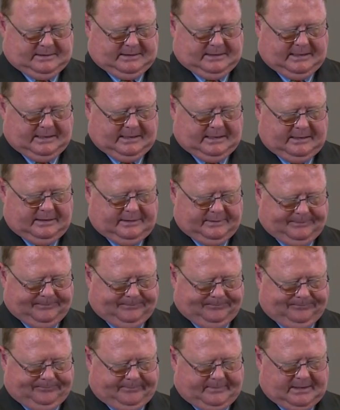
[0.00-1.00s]
And
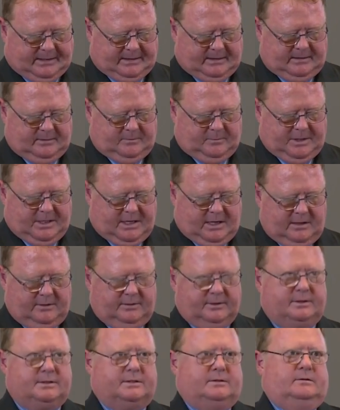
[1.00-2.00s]
we know
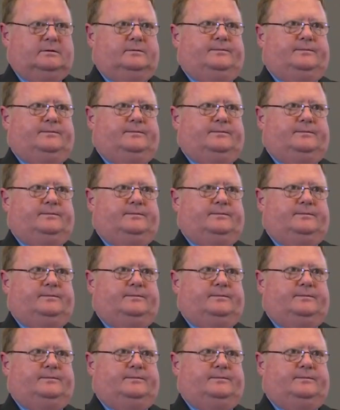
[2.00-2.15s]
that